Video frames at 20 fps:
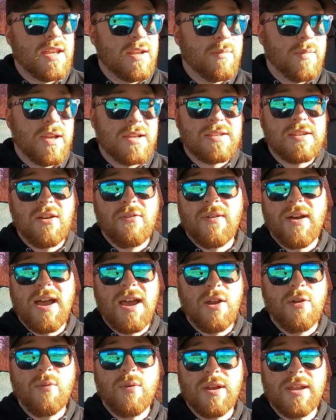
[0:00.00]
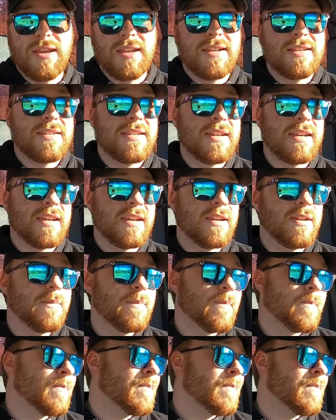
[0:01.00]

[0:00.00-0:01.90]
And myself, I don't want to get a ticket.